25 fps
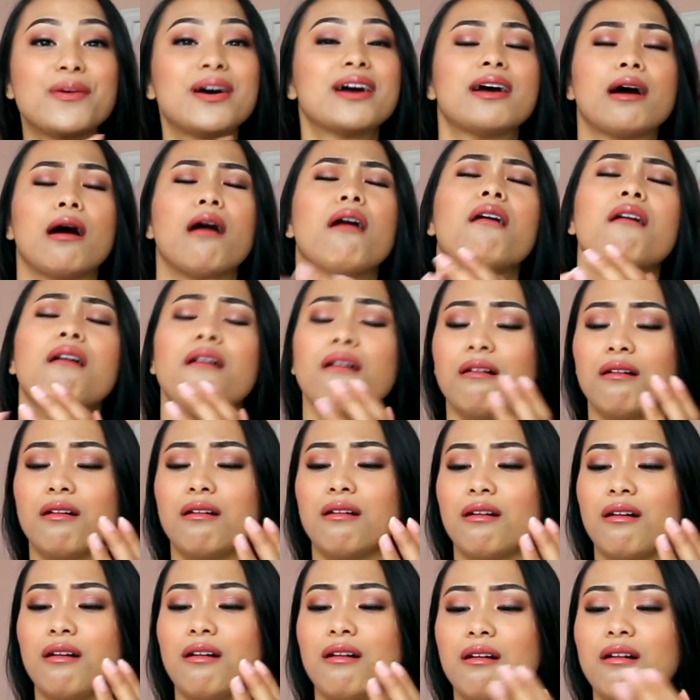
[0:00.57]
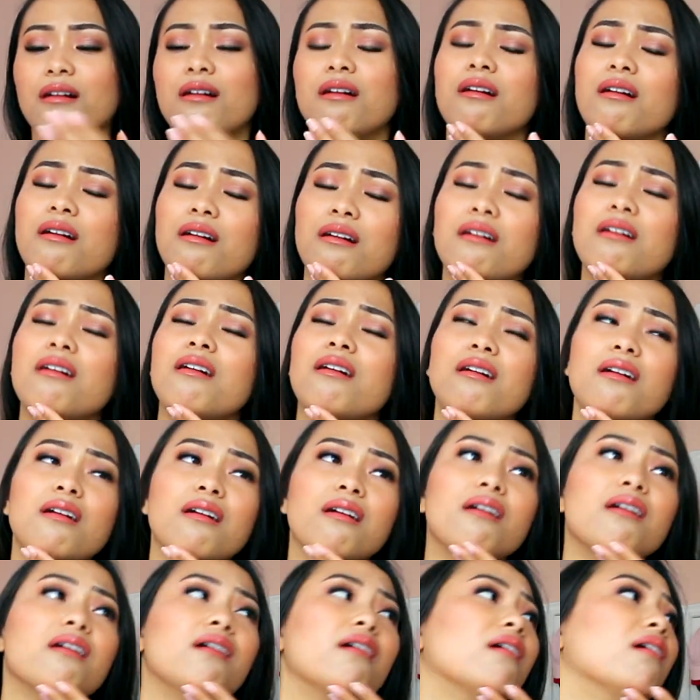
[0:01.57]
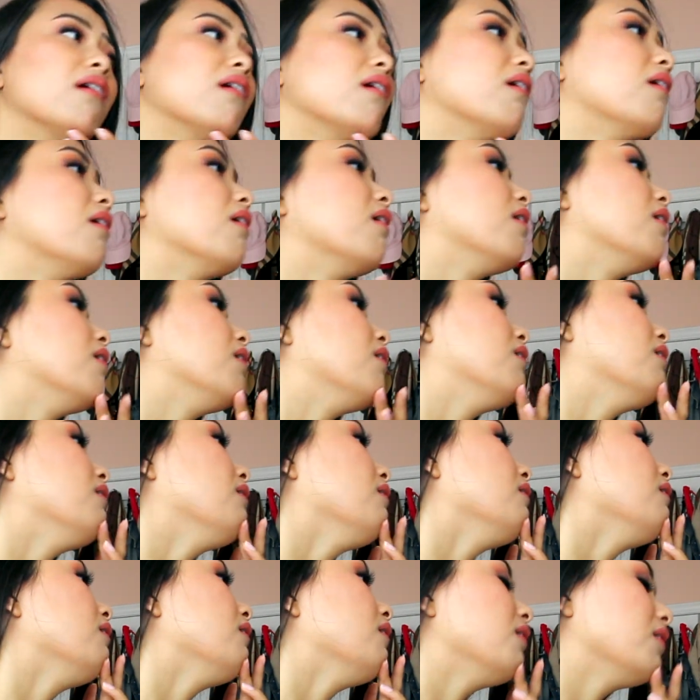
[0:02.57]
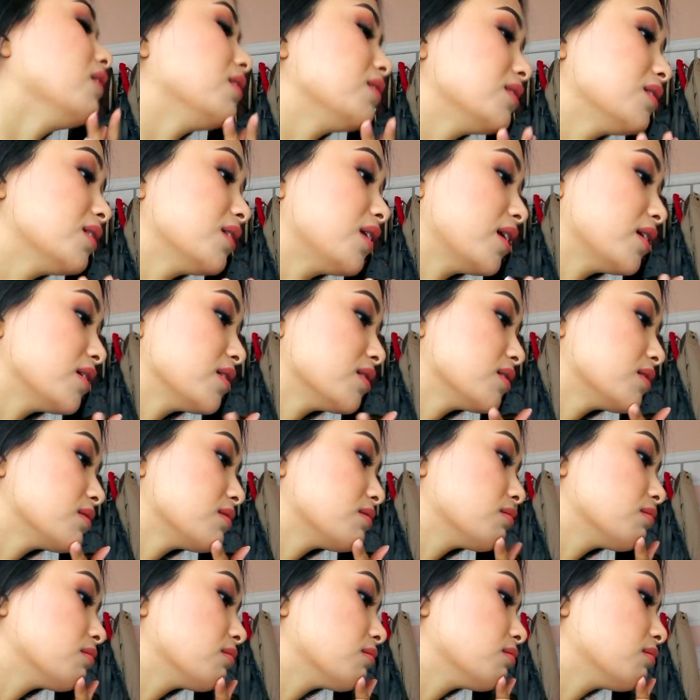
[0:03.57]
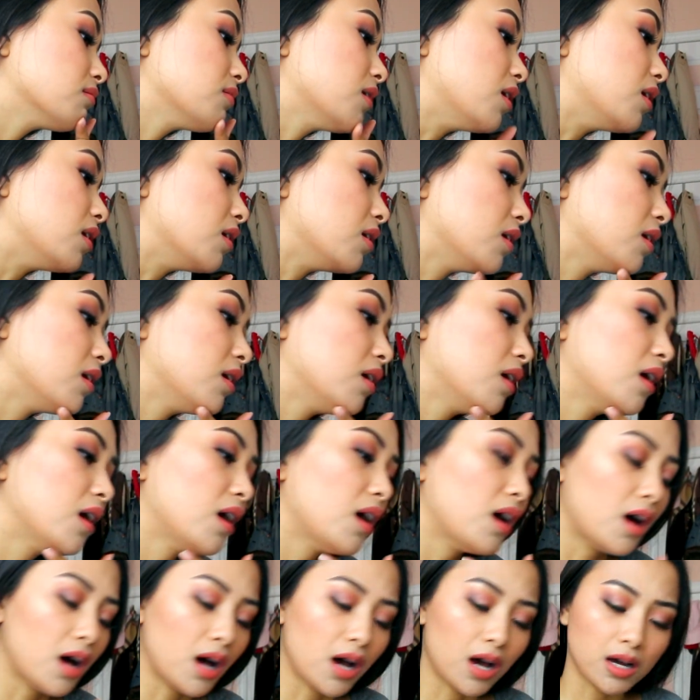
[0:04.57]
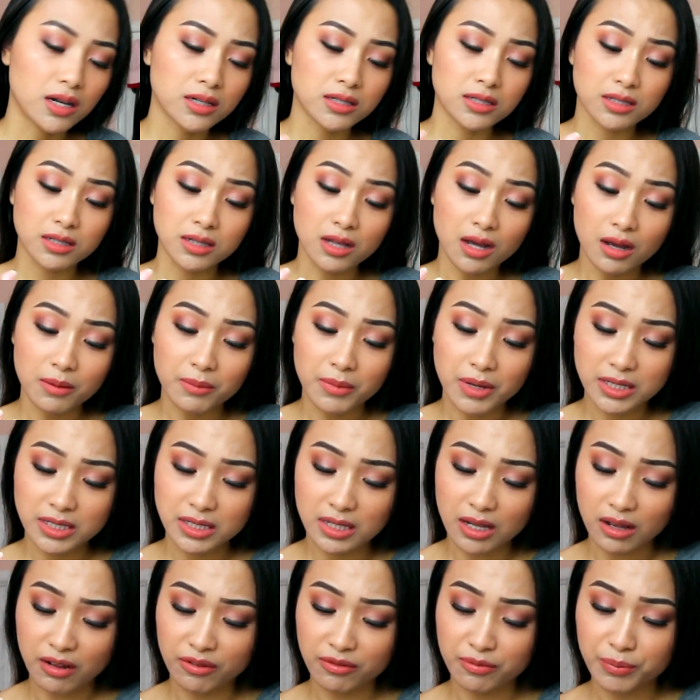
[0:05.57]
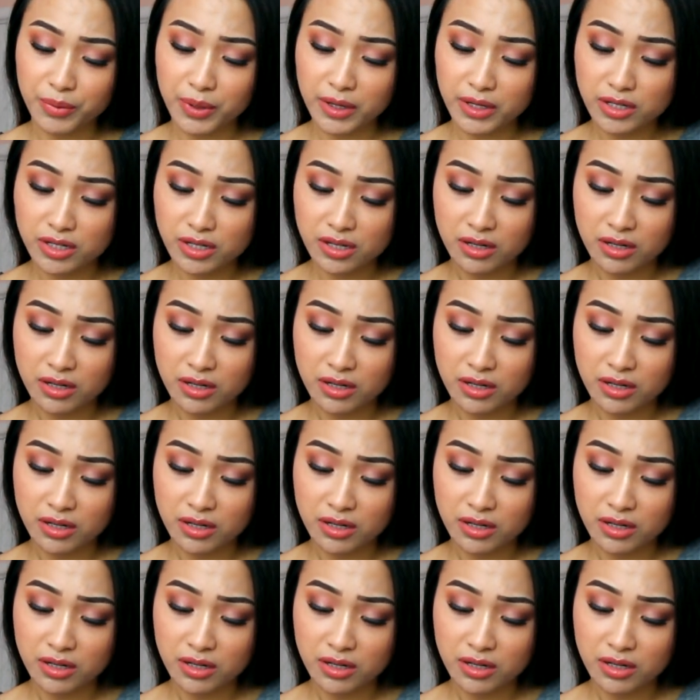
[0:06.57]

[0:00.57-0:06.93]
my oh oh oh did I just I just cut myself, bitch.